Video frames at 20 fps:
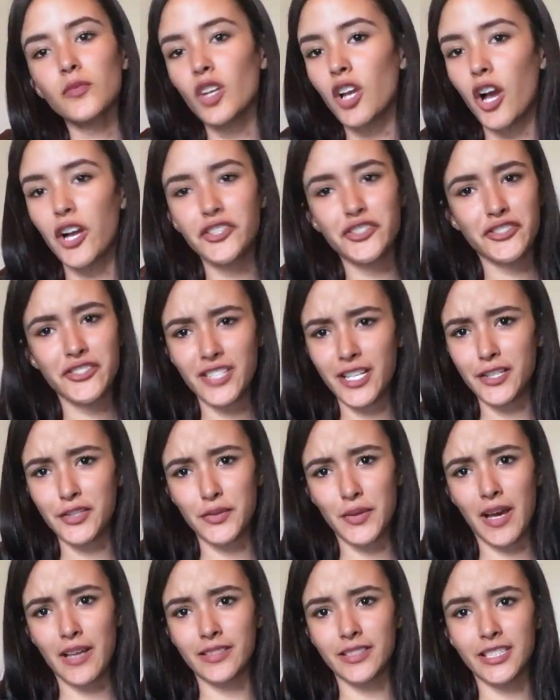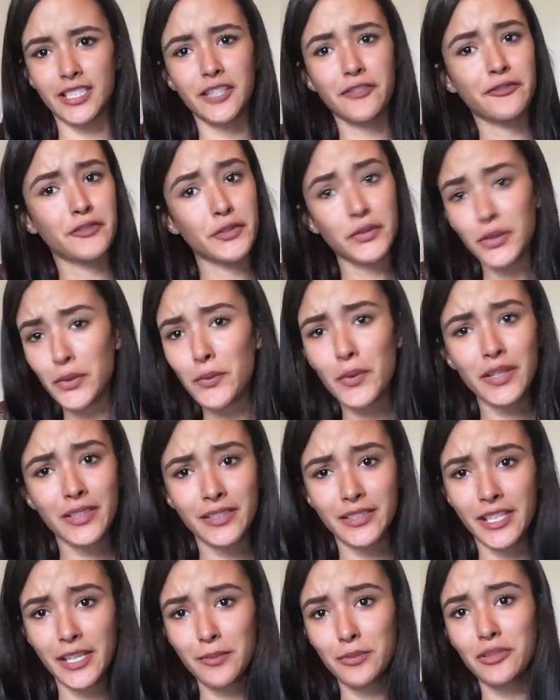on your sexuality. If you don't want to
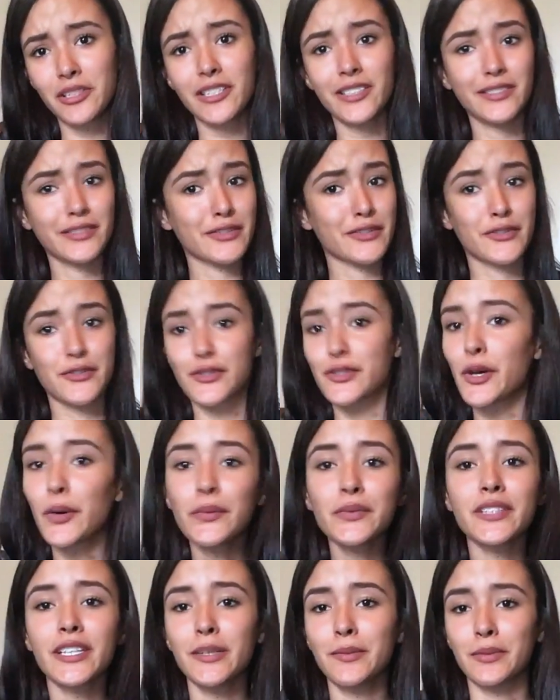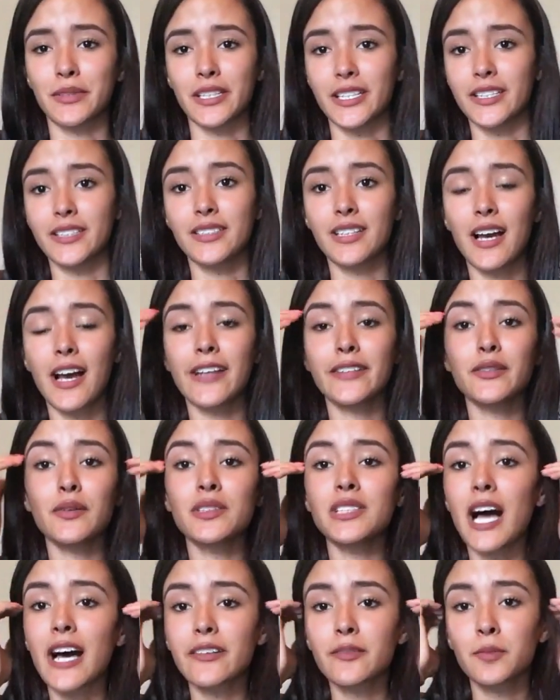label it, don't label it. I know a
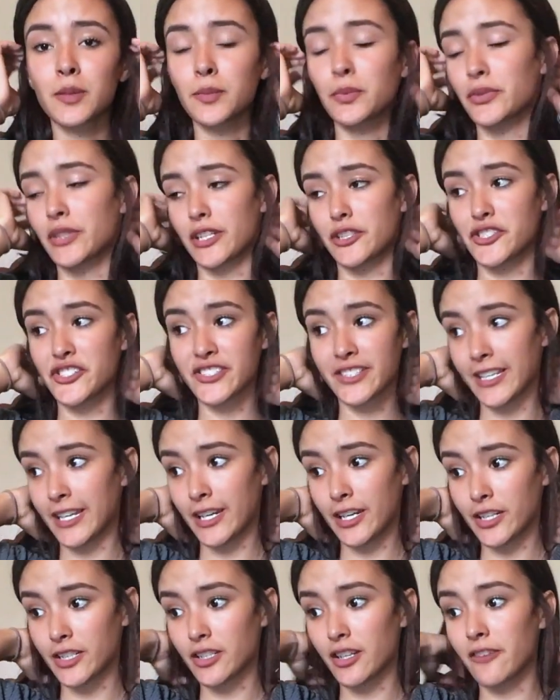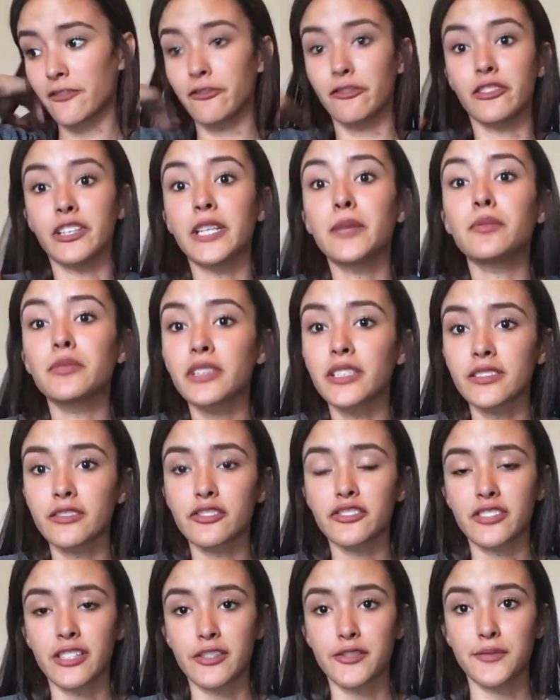lot of people that are scared of labeling
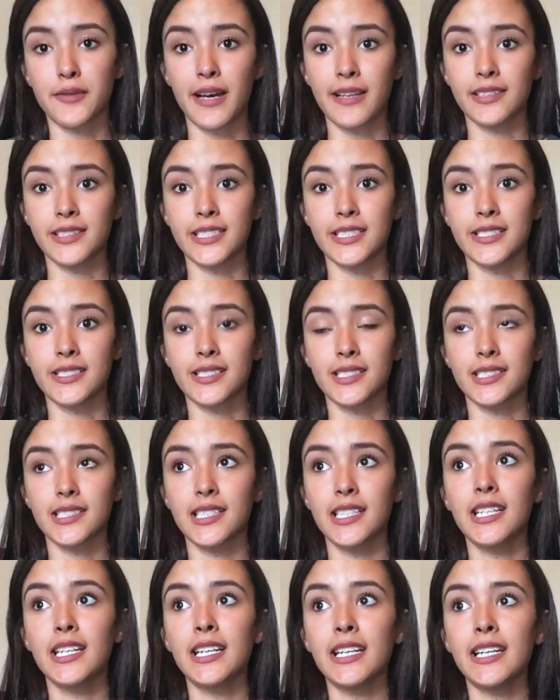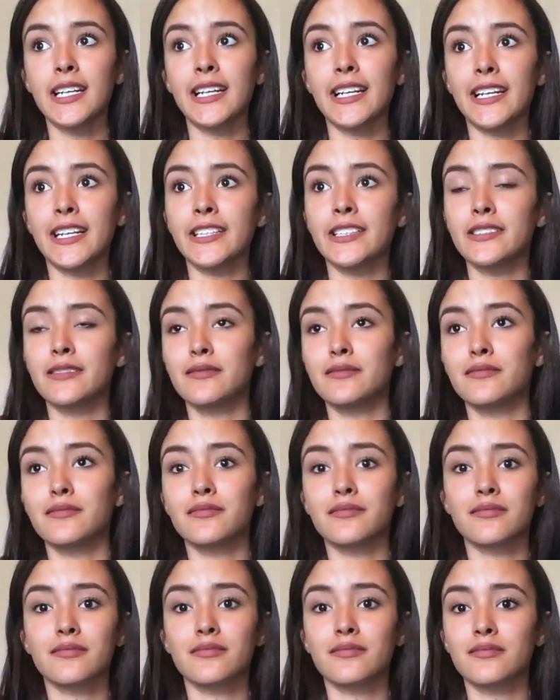their sexualities in
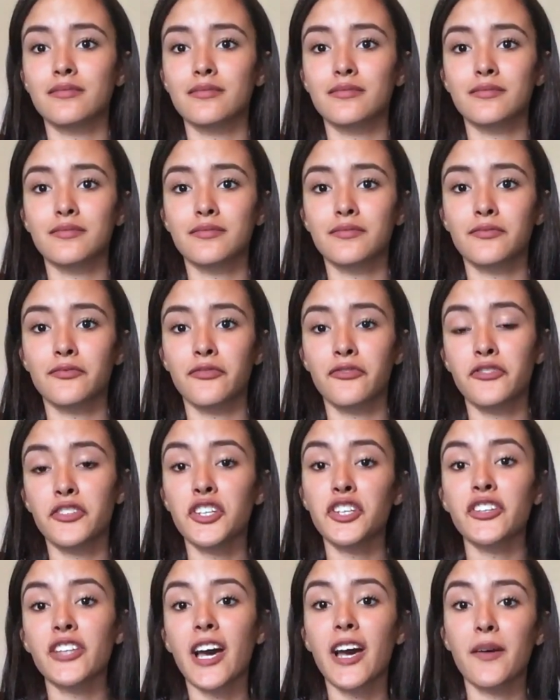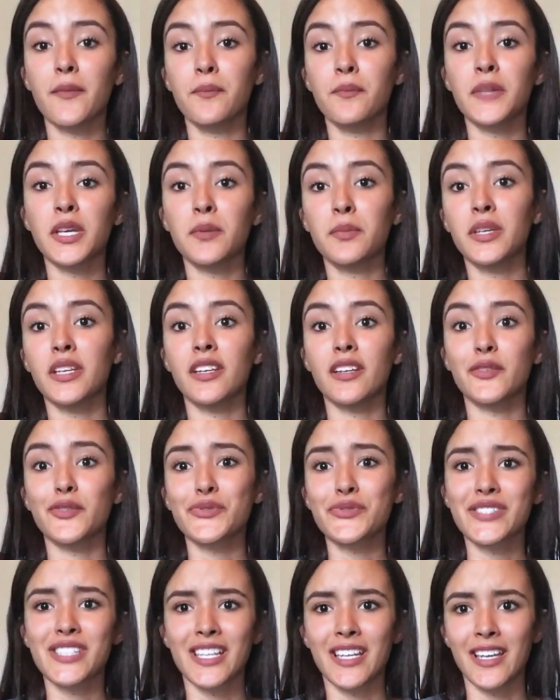fear that maybe
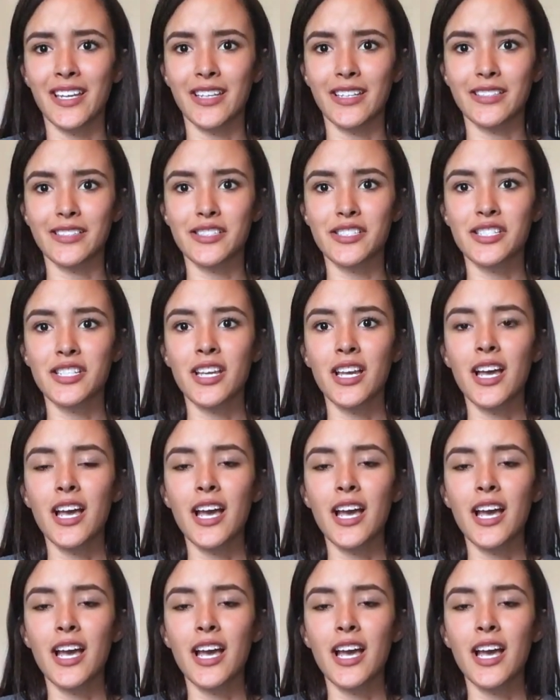it'll change.